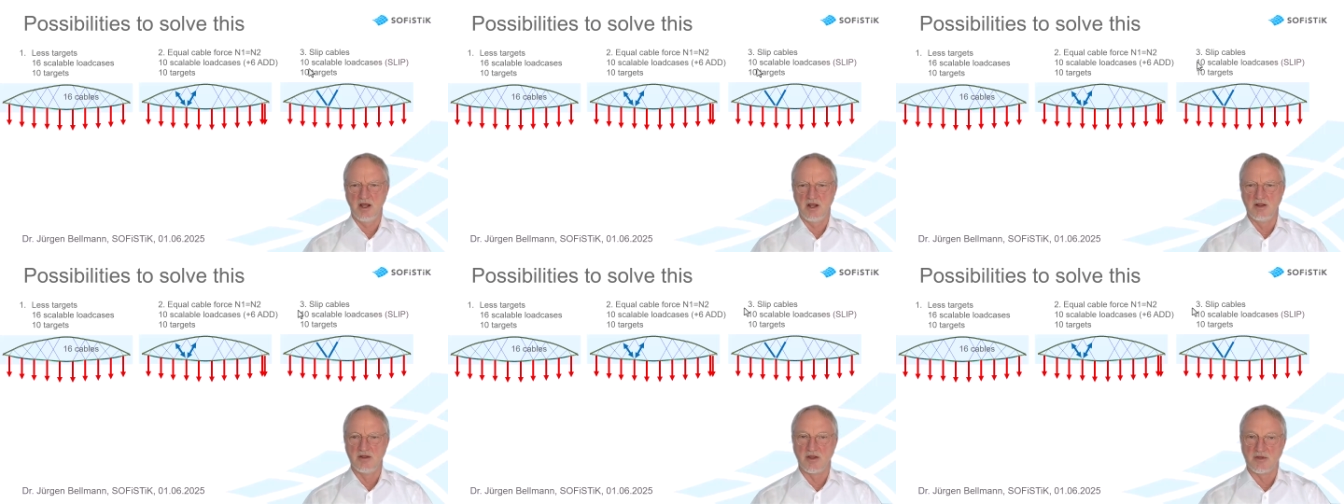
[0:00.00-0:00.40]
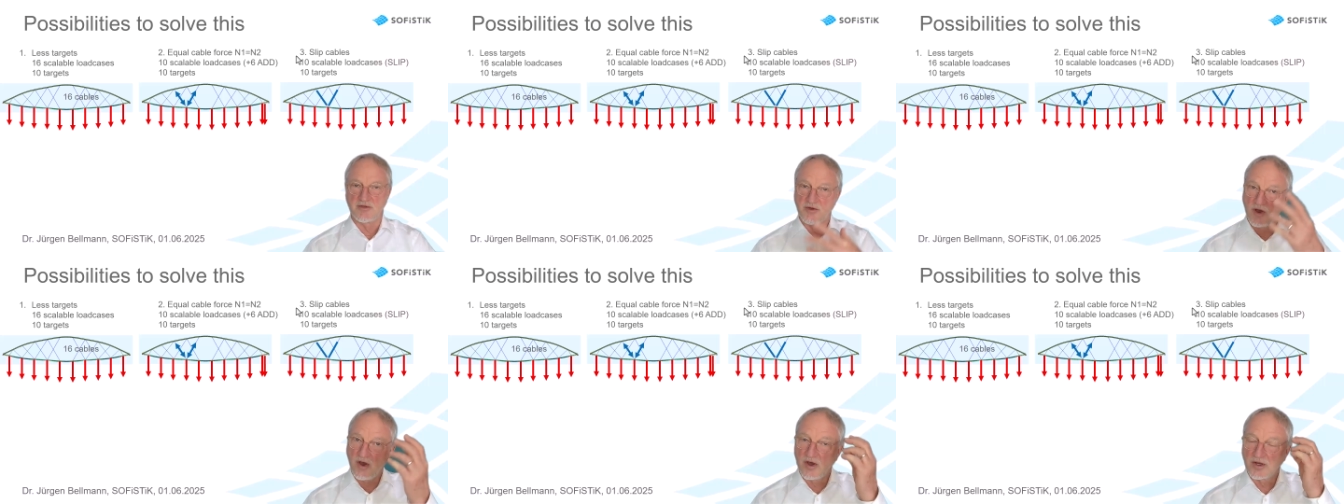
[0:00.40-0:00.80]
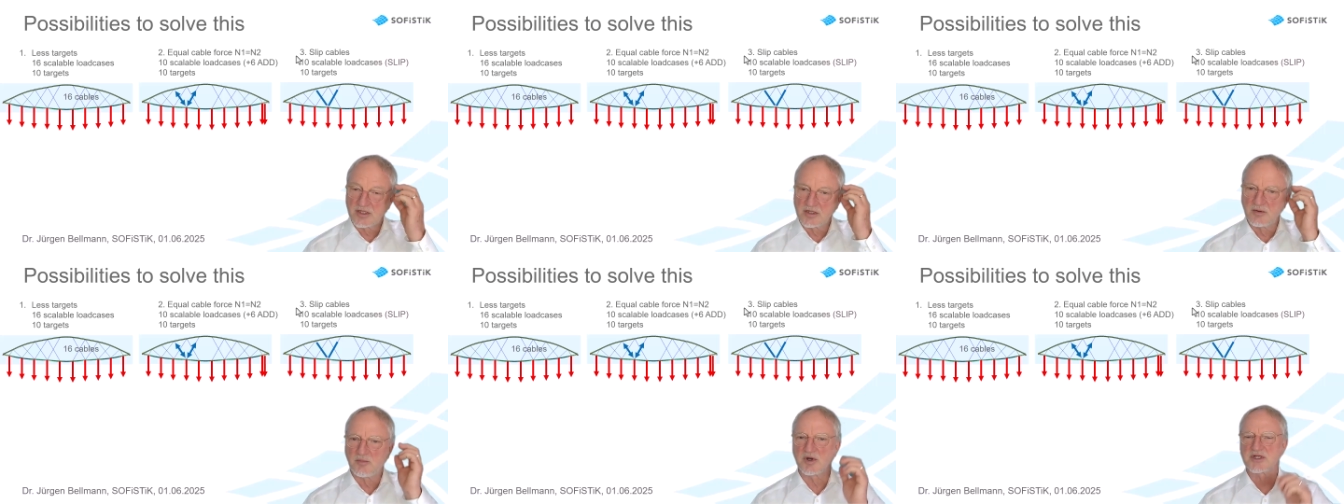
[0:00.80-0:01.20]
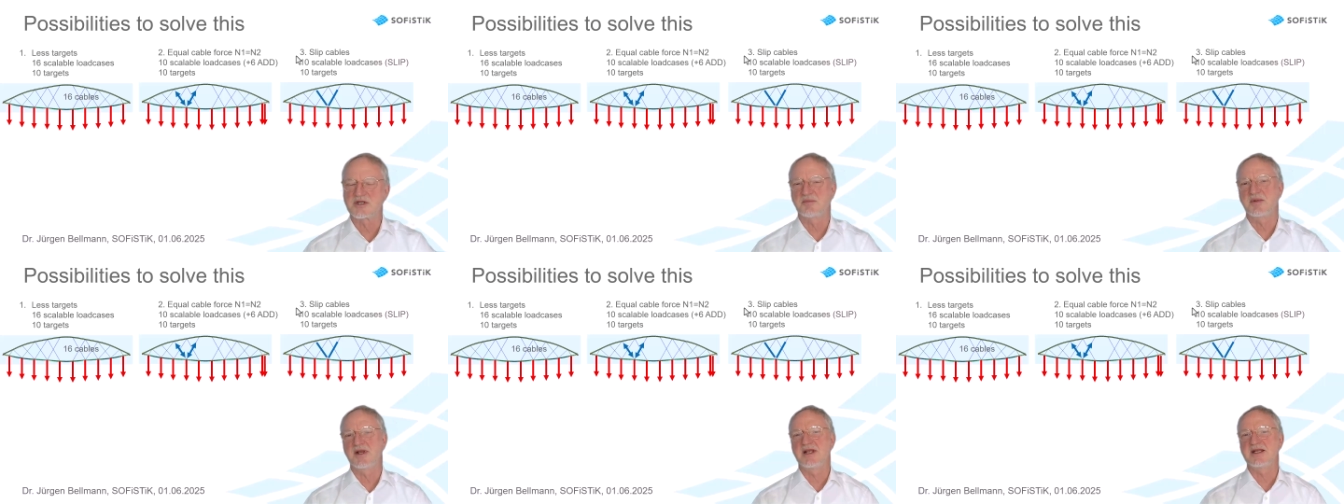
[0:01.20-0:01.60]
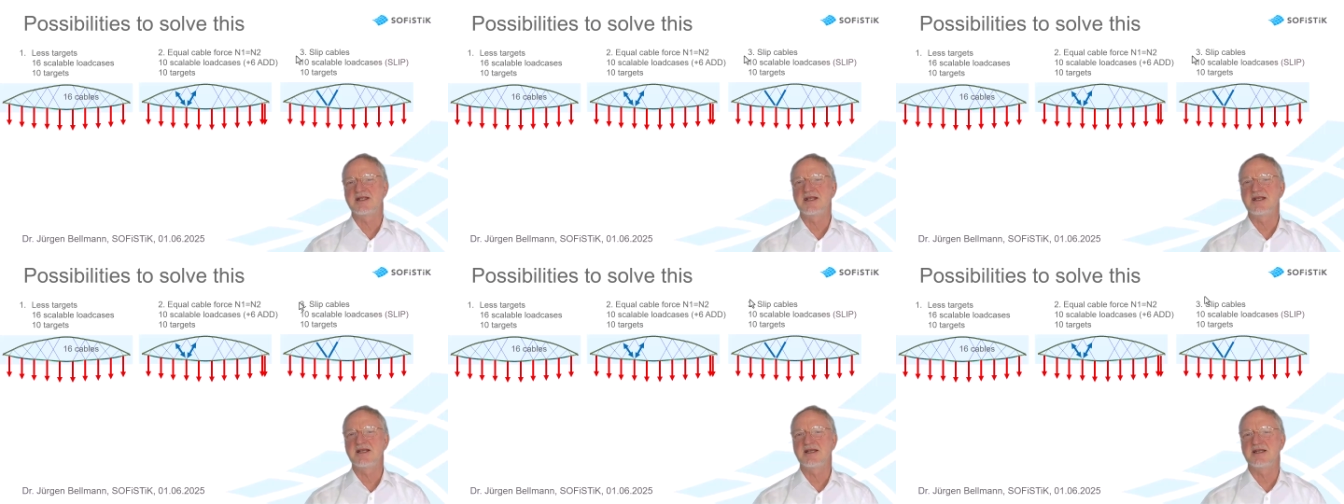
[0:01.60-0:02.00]
The third
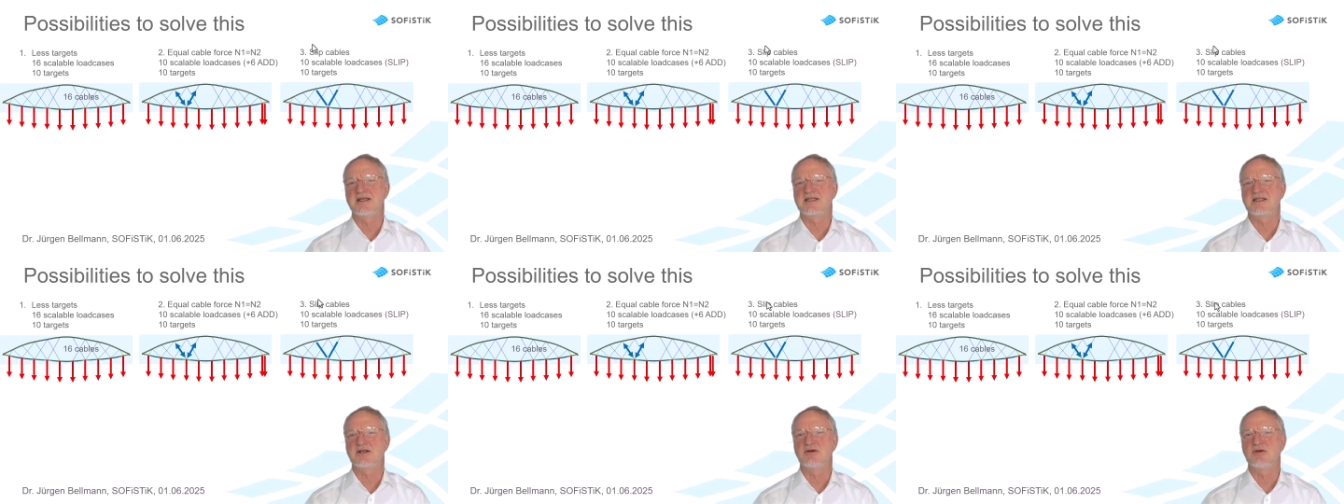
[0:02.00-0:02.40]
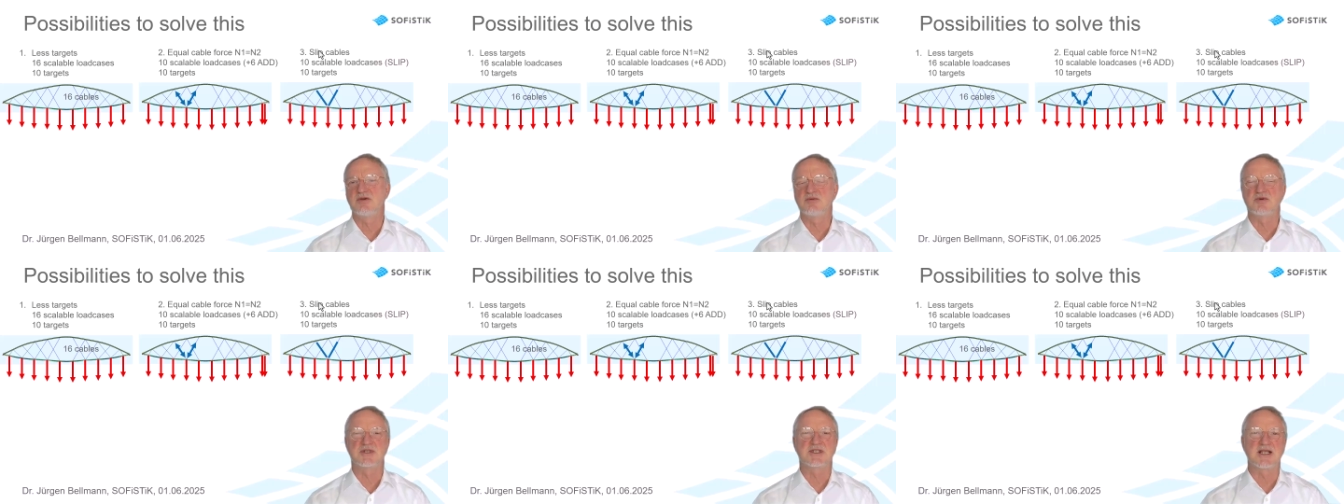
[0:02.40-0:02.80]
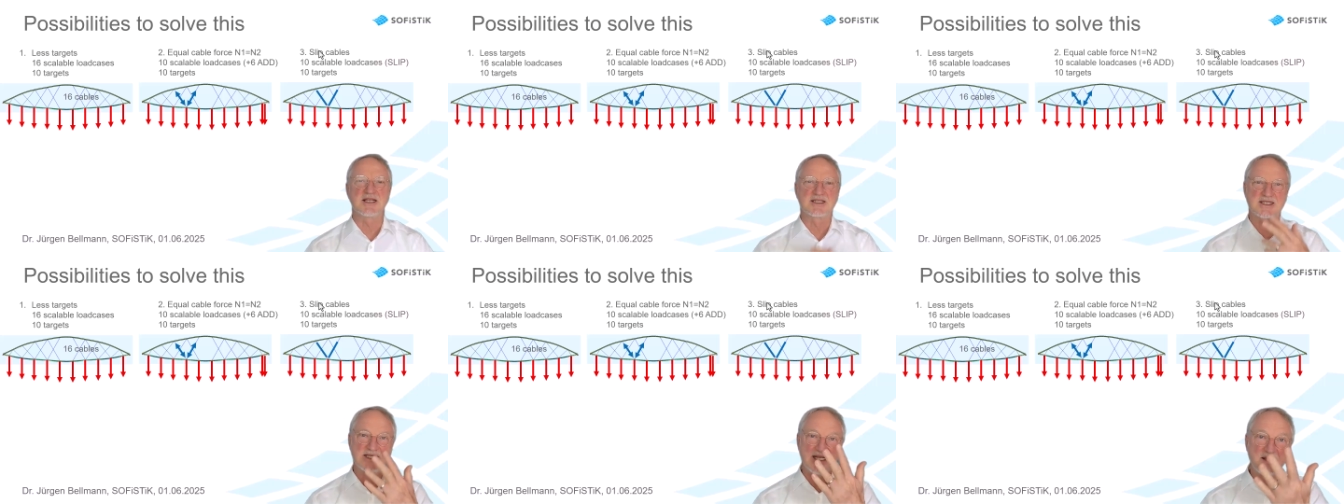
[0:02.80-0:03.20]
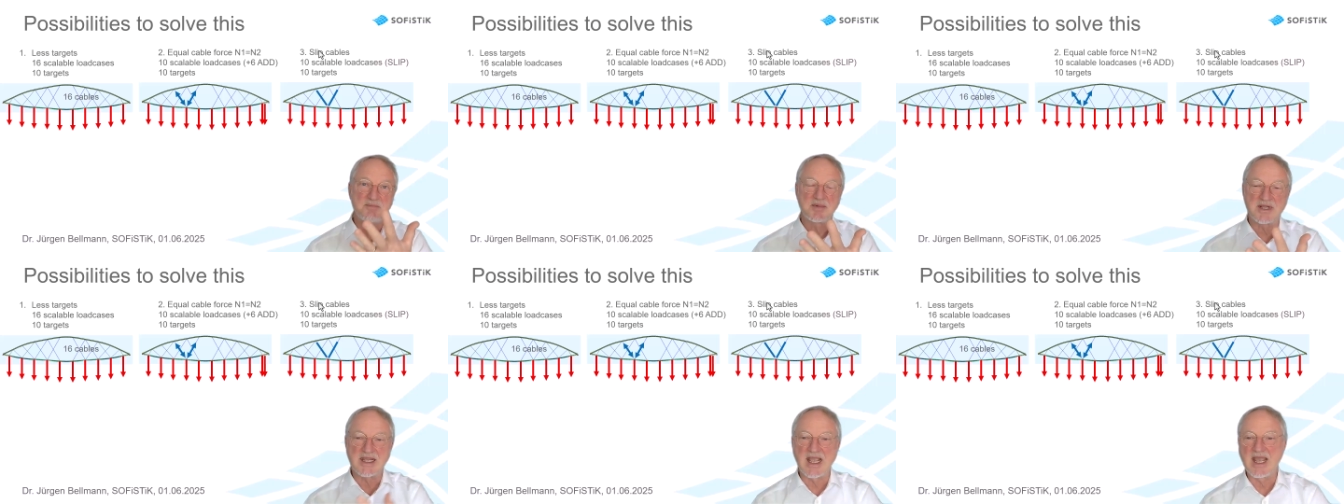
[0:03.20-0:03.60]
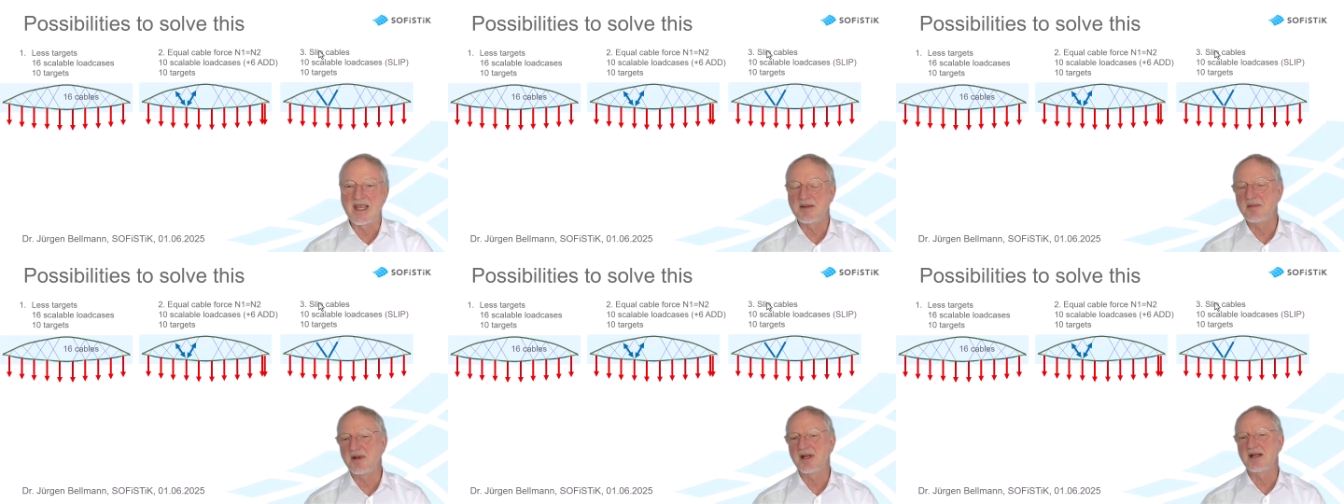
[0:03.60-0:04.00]
possibility is to use slip
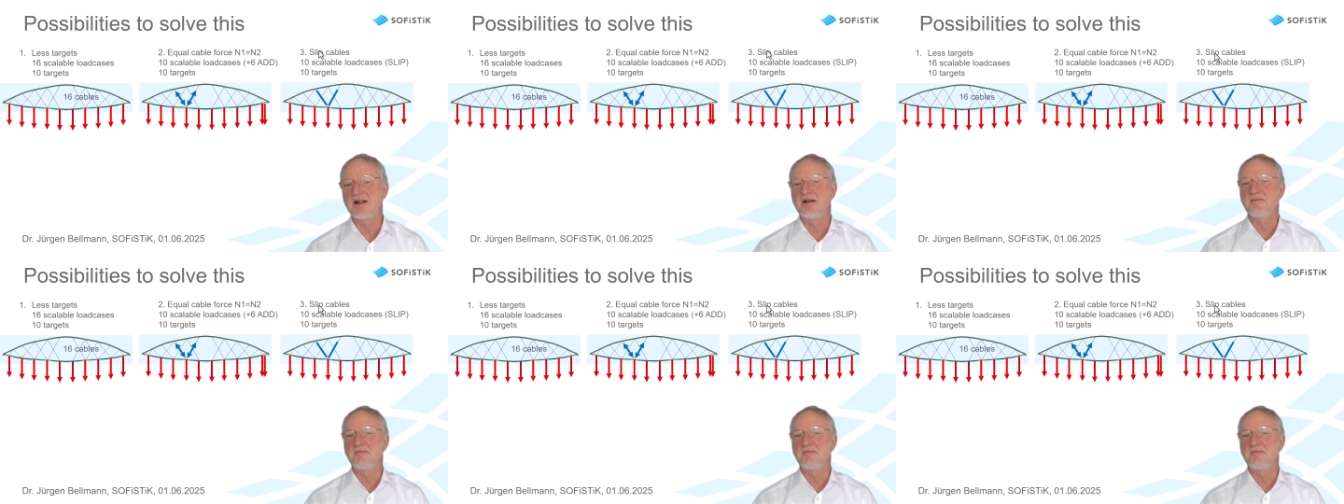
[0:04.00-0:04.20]
cable.